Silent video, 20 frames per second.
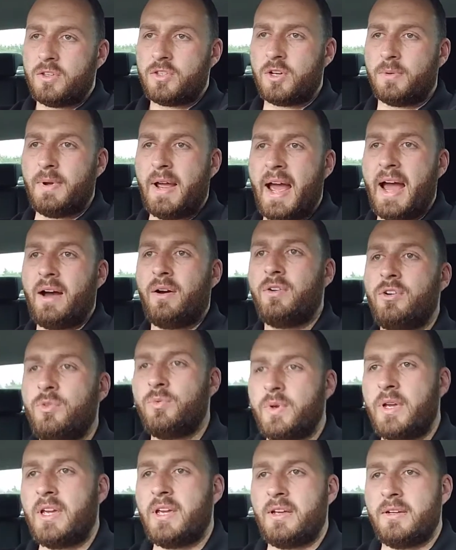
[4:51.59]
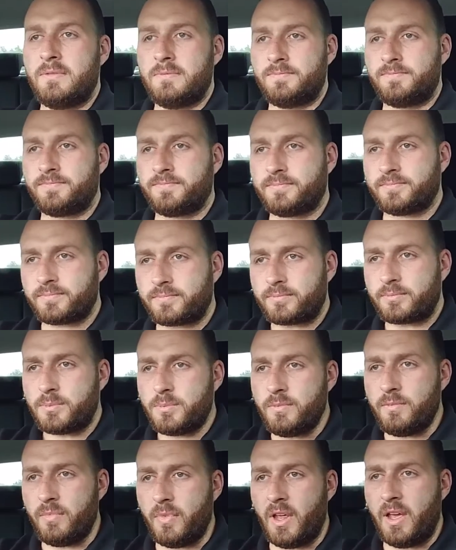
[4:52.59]
but how do we
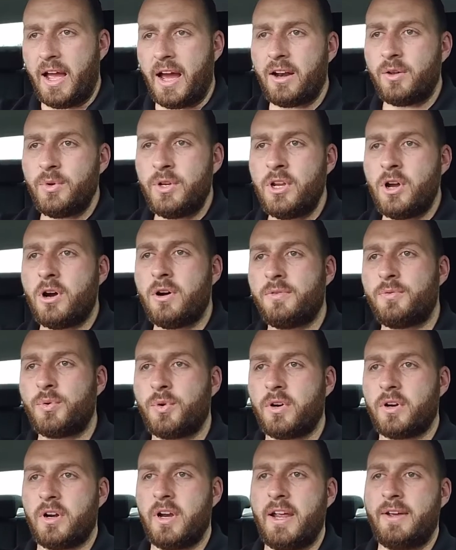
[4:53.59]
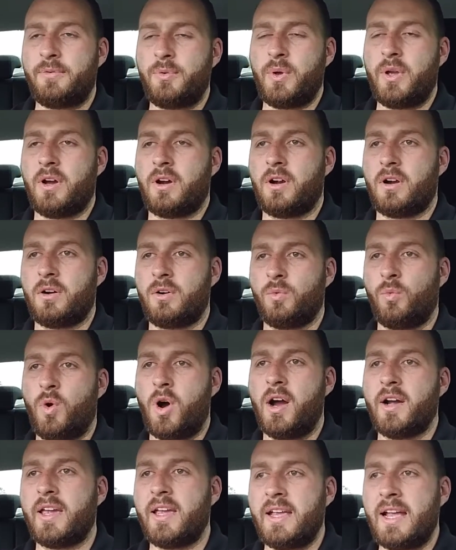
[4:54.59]
know if we are
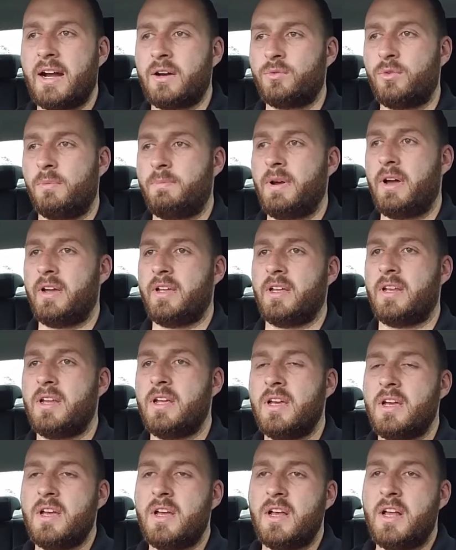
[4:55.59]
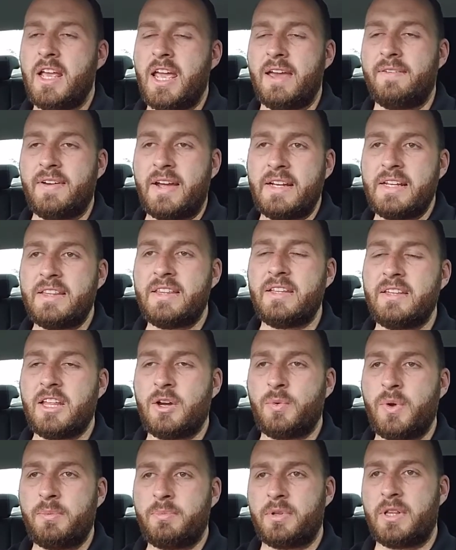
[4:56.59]
walking out in rebellion? If anything
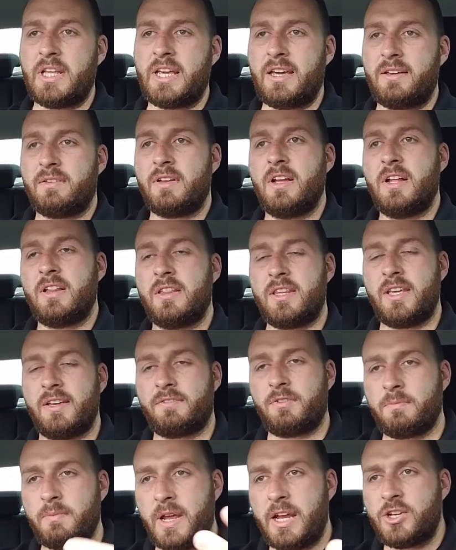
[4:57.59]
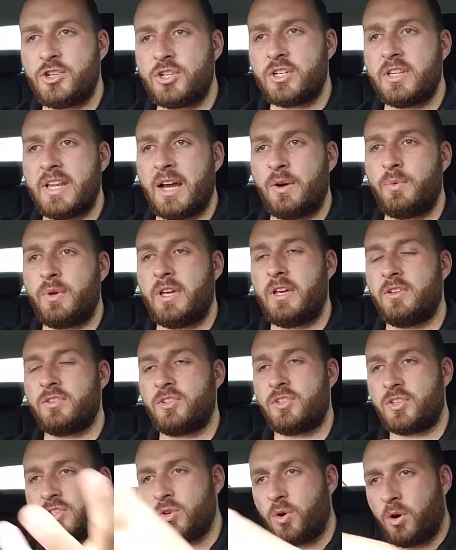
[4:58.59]
that we believe, the information that we
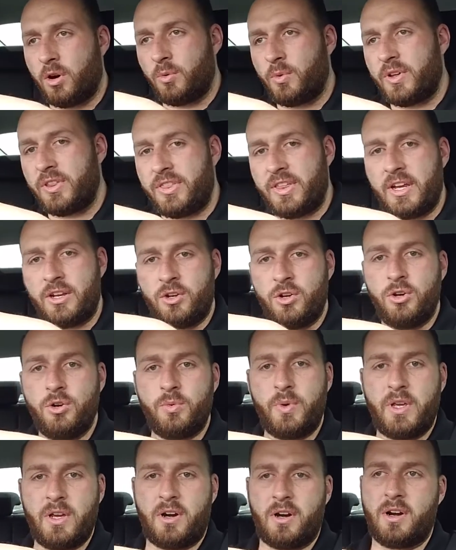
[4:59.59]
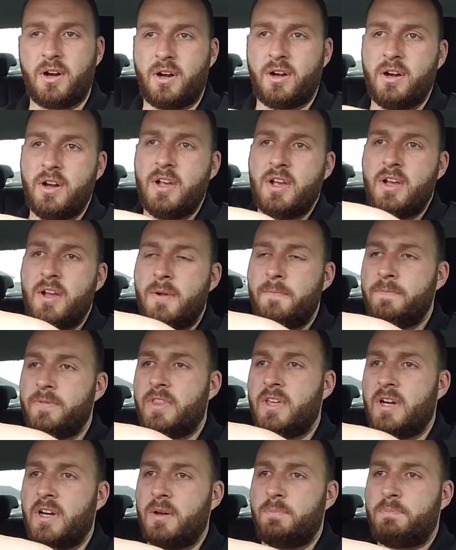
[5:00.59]
store within who we are,
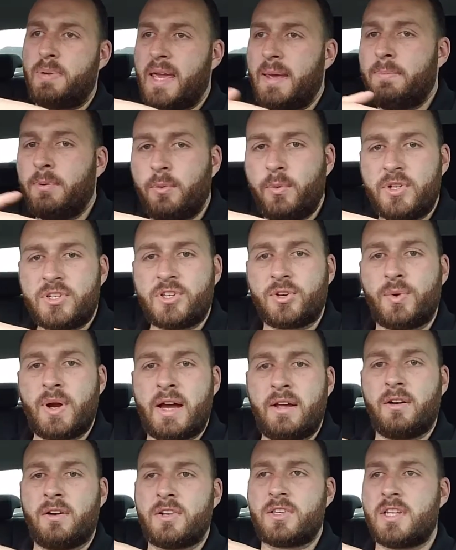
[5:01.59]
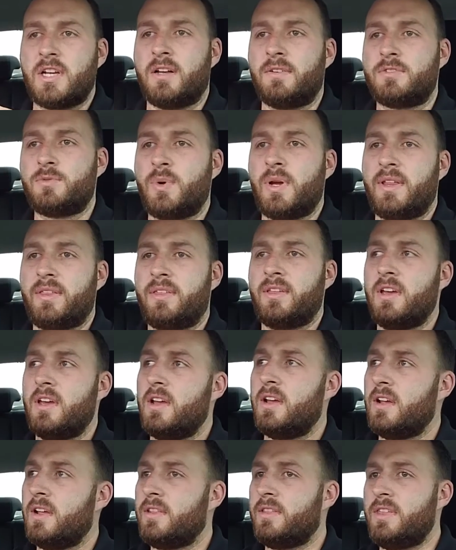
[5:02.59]
the people we surround ourselves with,
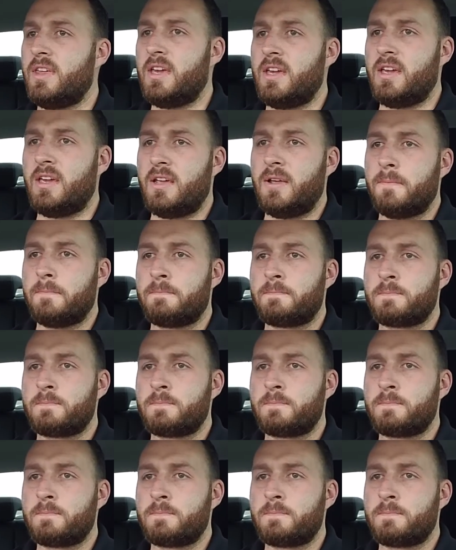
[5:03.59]
the